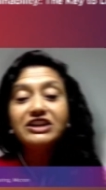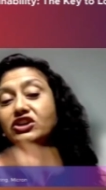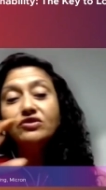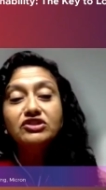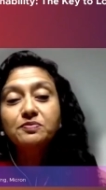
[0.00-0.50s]
a
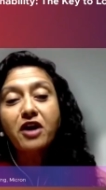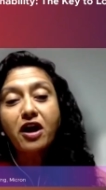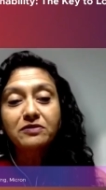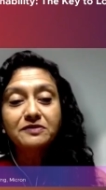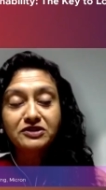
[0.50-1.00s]
huge
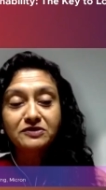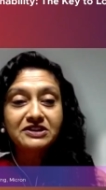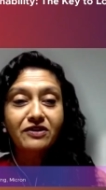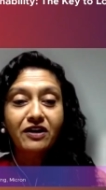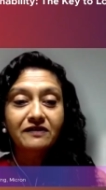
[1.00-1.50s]
problem to
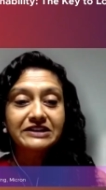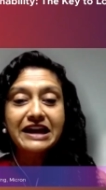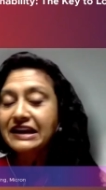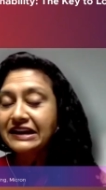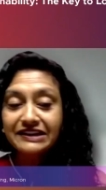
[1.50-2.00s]
be
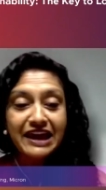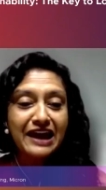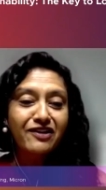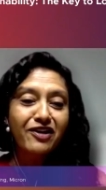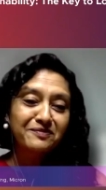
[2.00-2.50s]
solved, and it
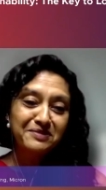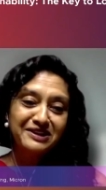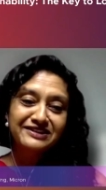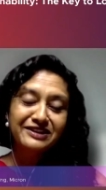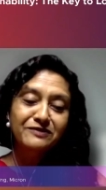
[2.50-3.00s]
cannot
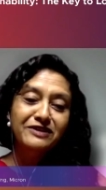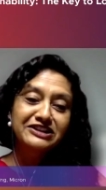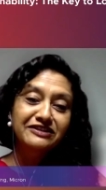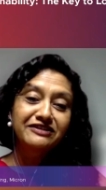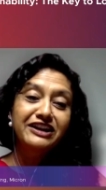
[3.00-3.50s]
be
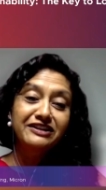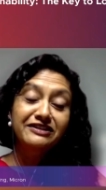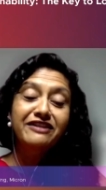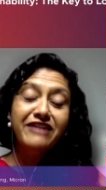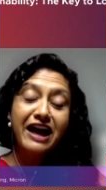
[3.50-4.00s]
sequential.
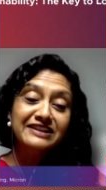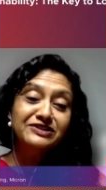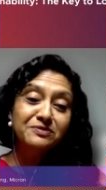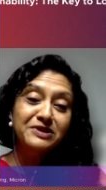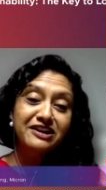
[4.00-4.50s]
There
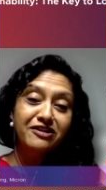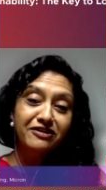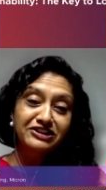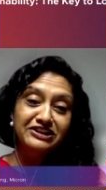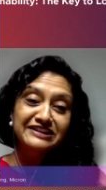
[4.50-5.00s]
has to be an
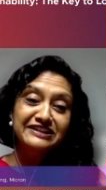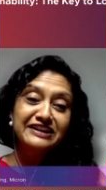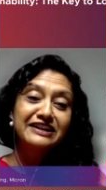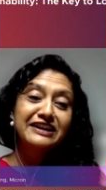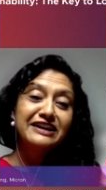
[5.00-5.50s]

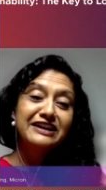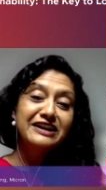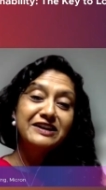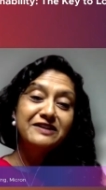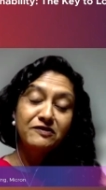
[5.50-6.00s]
urgency
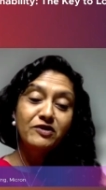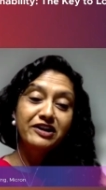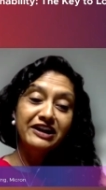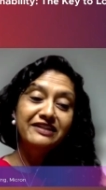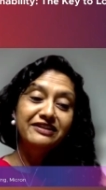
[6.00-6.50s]
if you
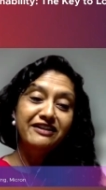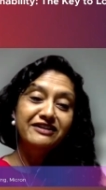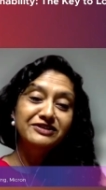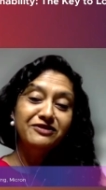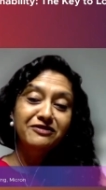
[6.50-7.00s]
want to get
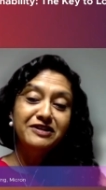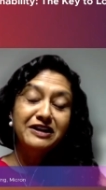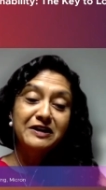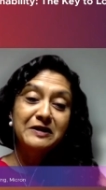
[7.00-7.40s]
there. So.